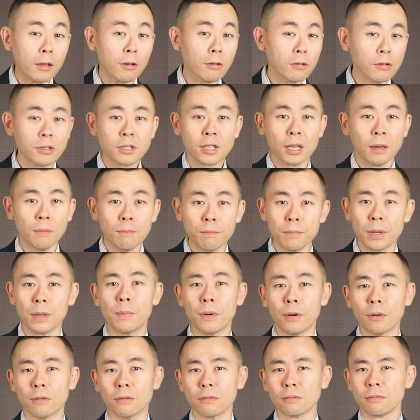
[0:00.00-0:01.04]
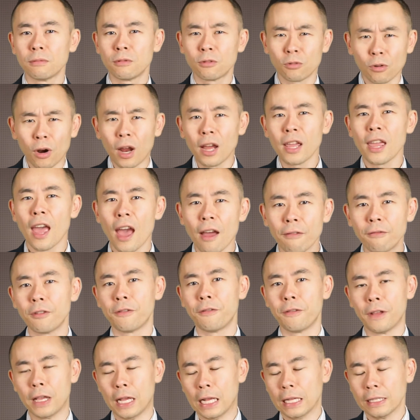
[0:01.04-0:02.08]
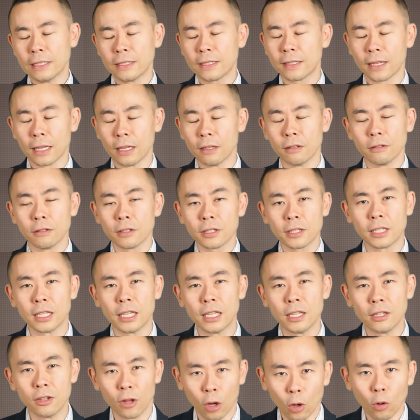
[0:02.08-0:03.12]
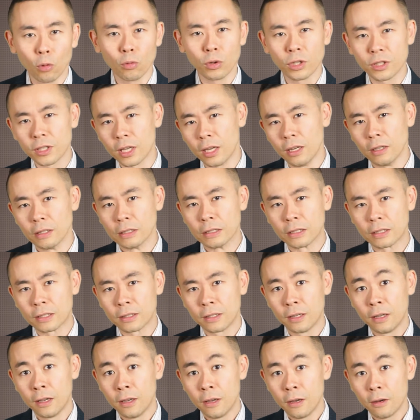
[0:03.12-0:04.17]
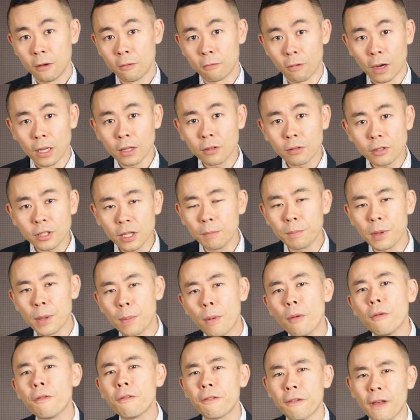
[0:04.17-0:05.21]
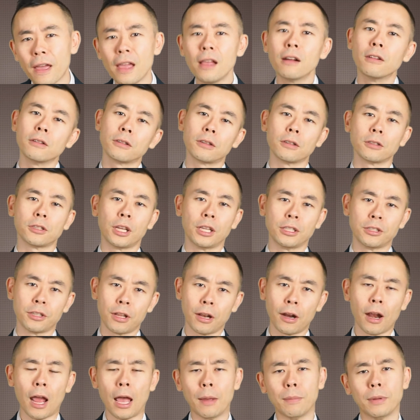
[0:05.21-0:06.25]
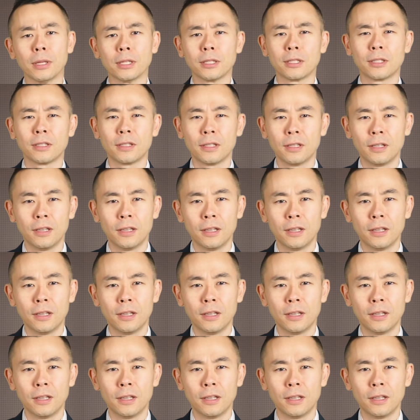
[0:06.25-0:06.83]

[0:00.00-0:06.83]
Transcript: do some people try everything and still see no results? Why do some people fail to change their habits?